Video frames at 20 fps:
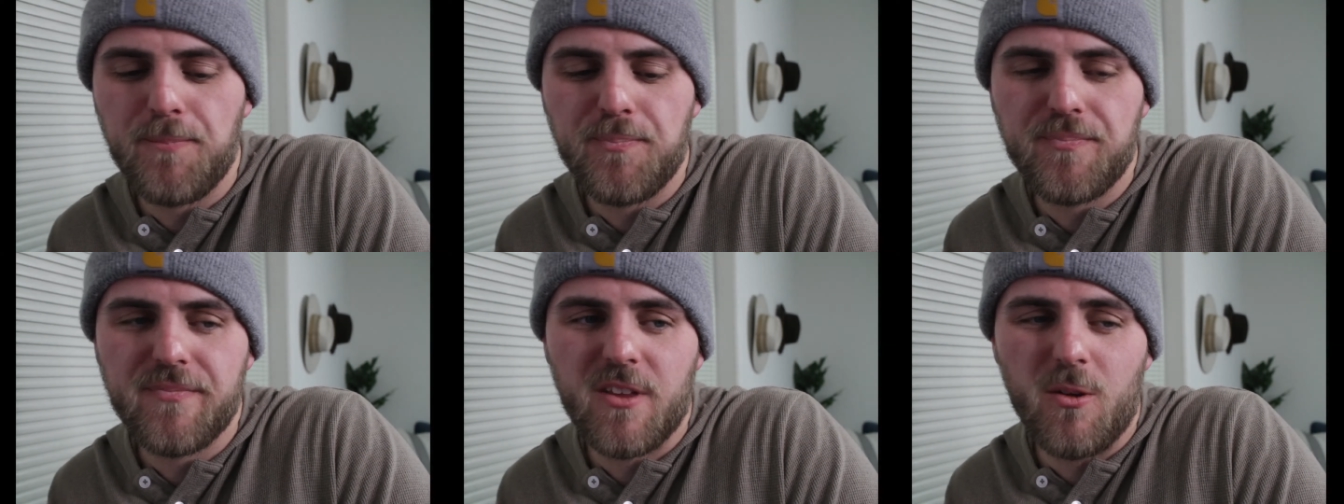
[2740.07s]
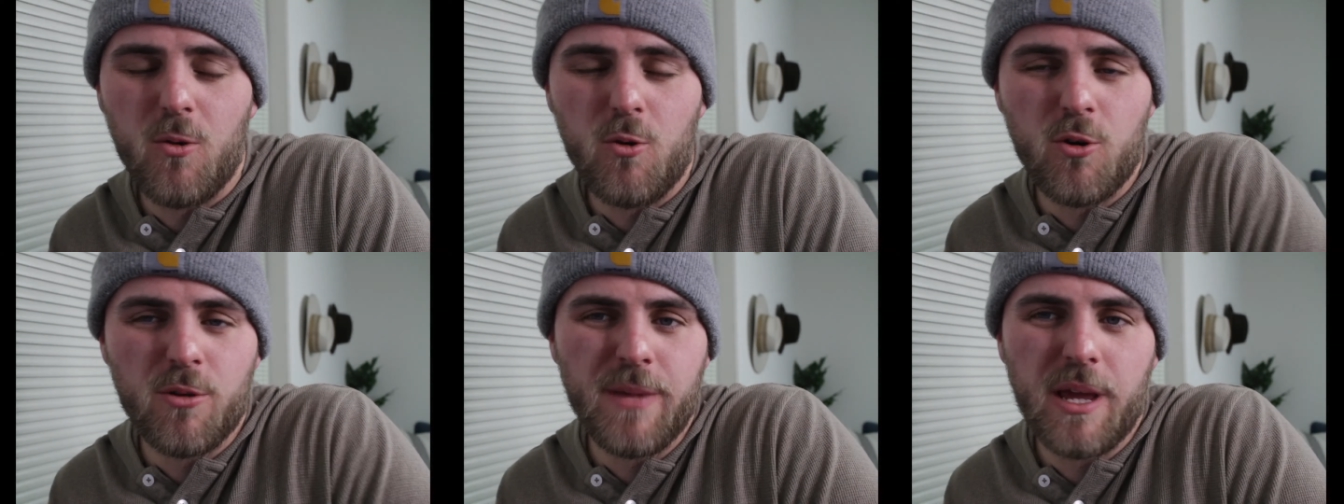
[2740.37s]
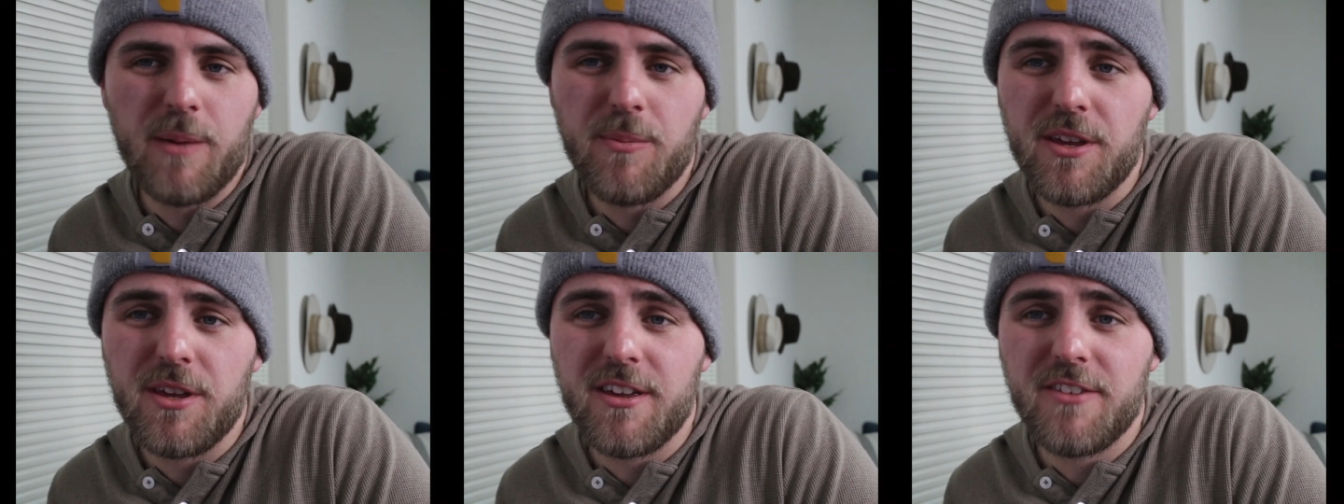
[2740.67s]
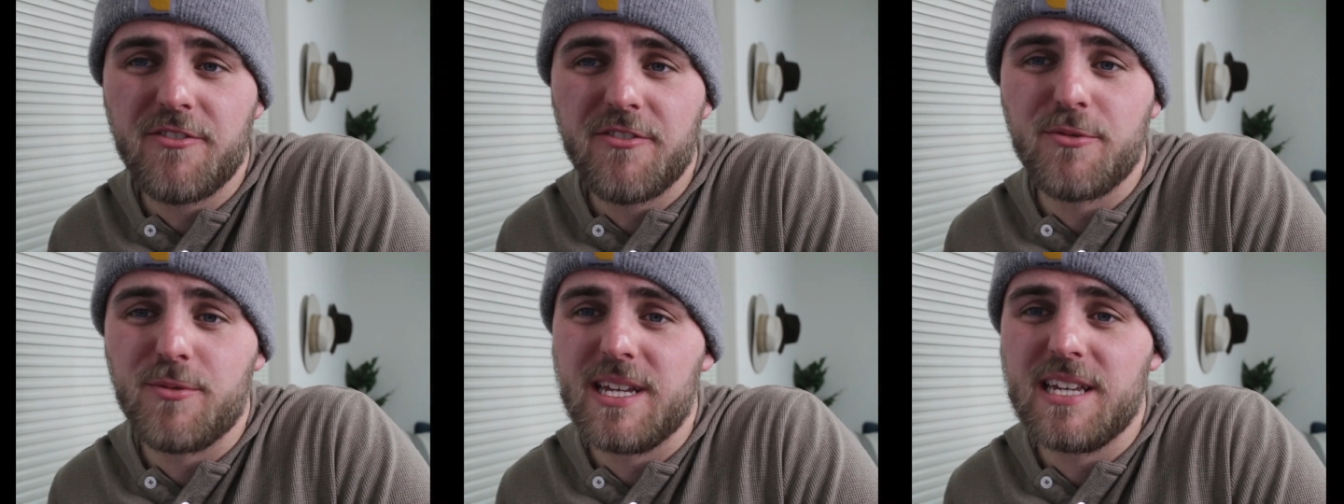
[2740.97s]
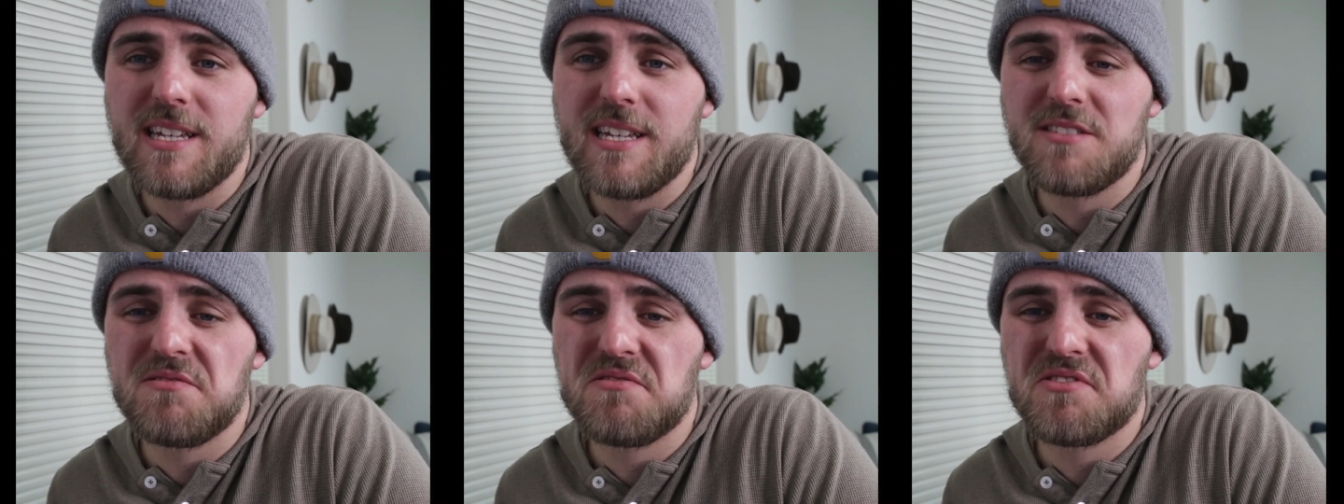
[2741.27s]
or maybe if
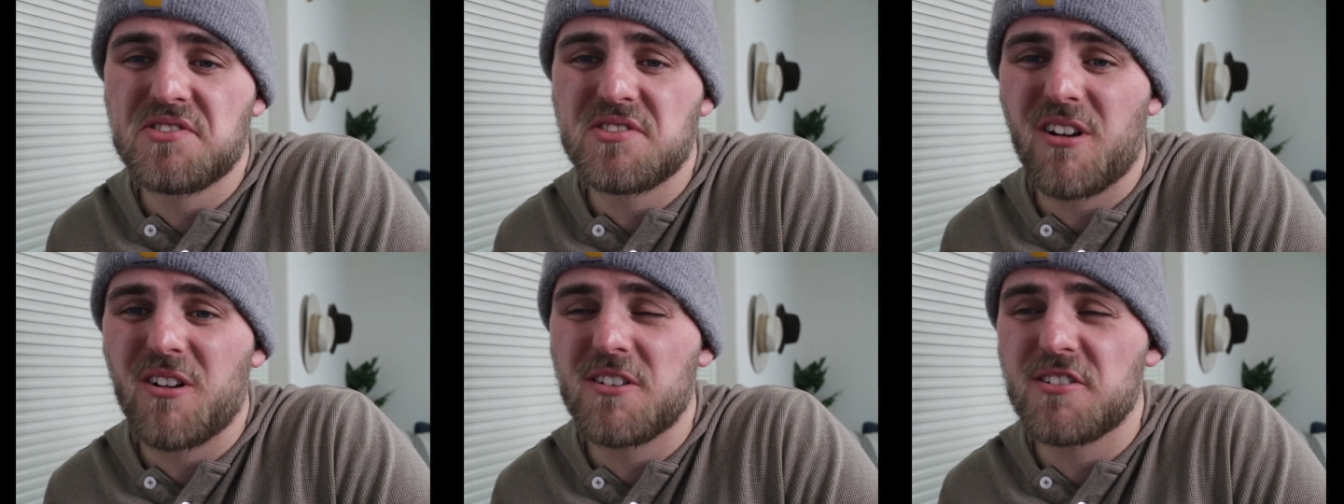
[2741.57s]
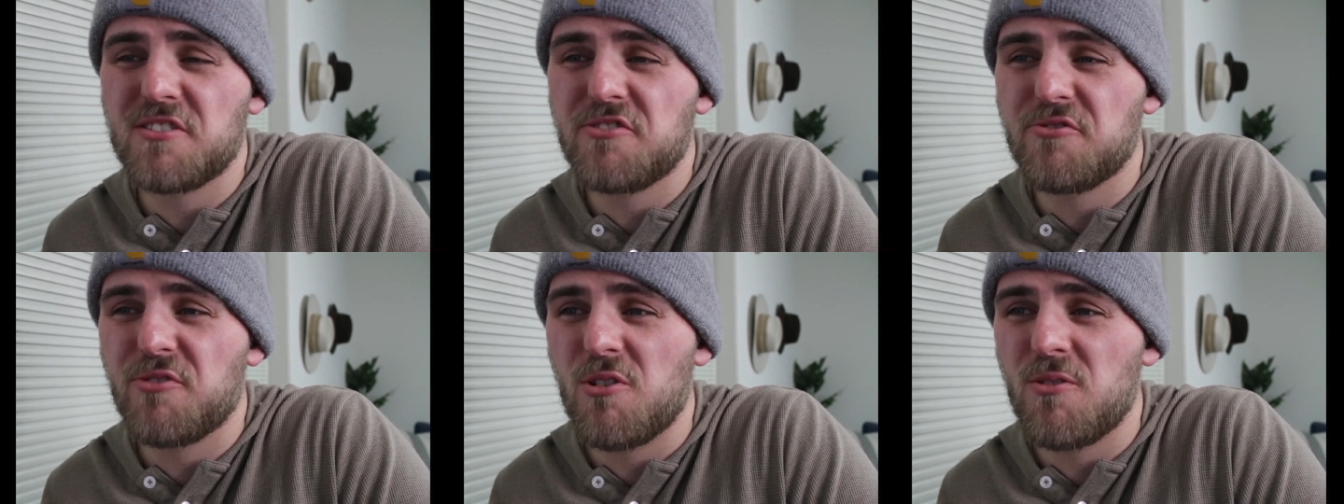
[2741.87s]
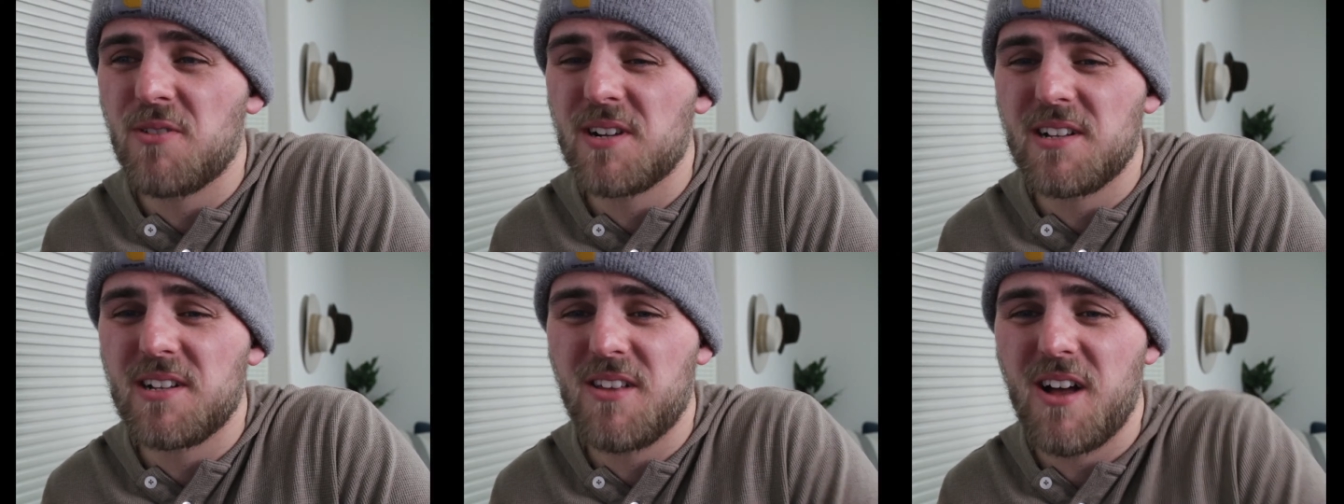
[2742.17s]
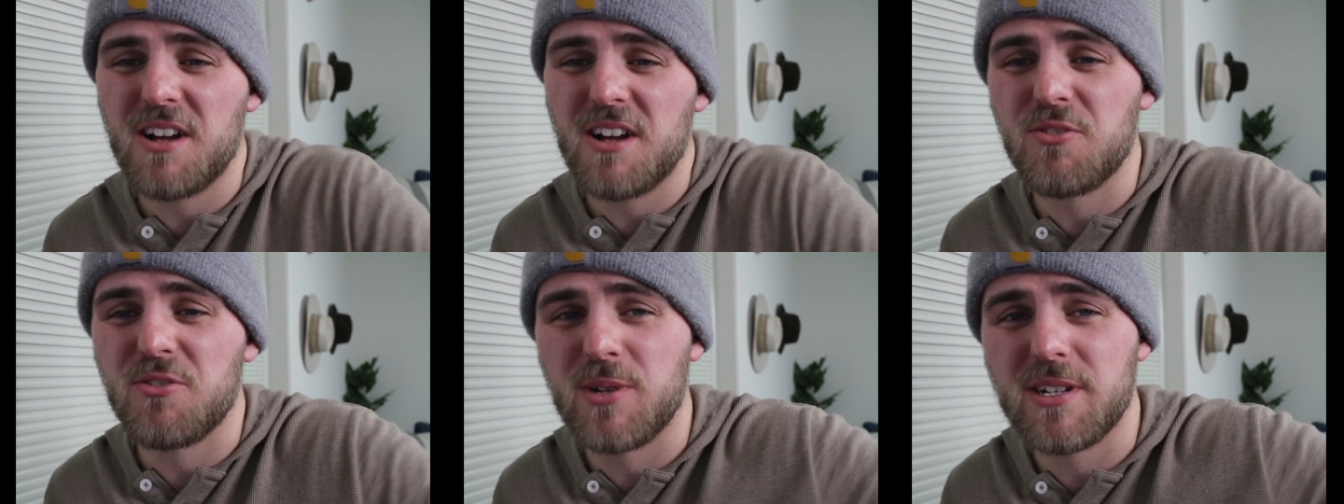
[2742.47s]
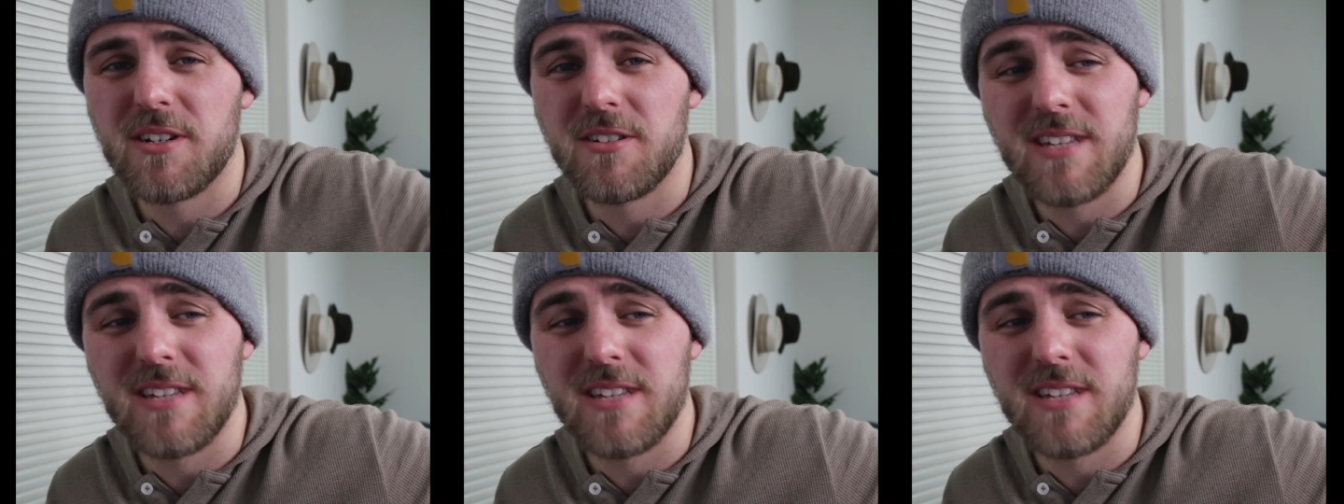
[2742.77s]
we start growing a lot quicker,